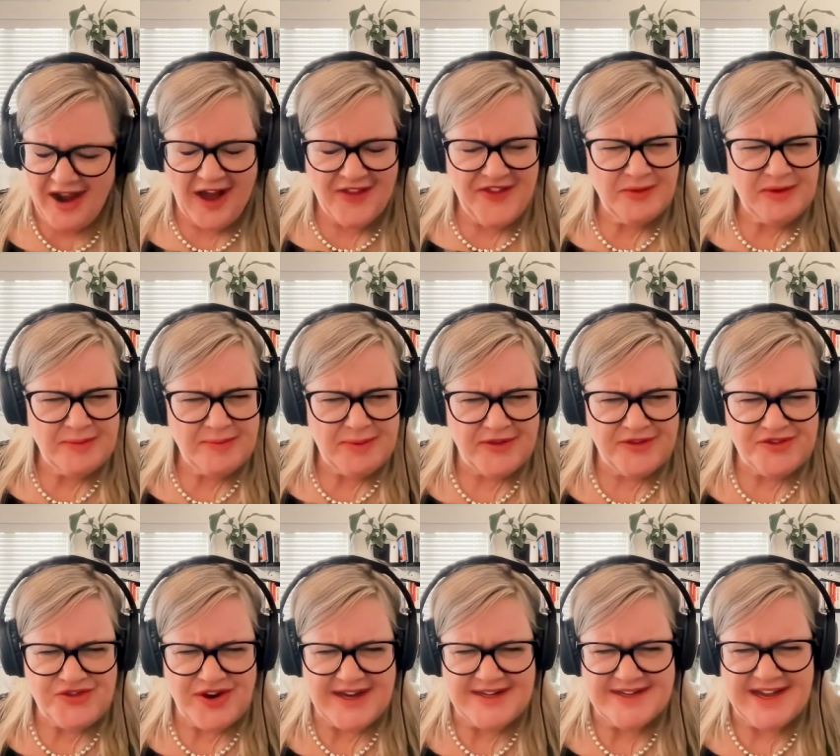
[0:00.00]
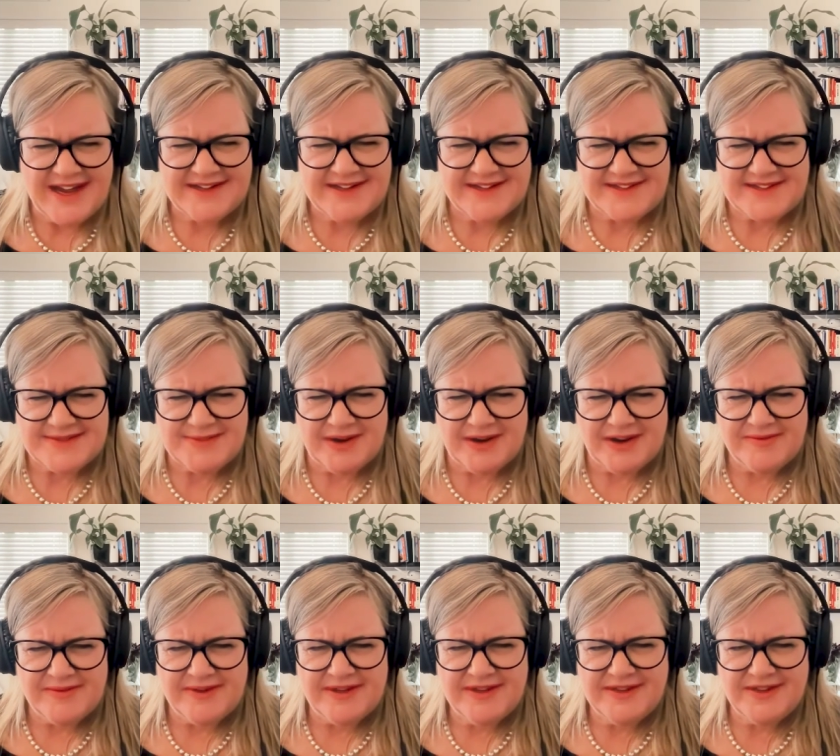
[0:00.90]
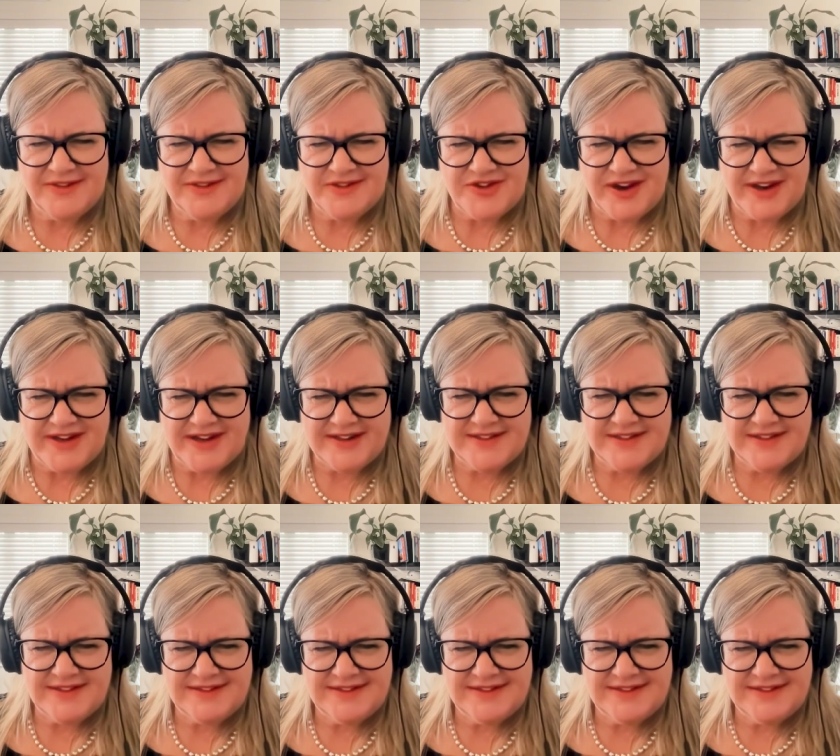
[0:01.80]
I think we're both trained actors as well, aren't we? You're a trained actor?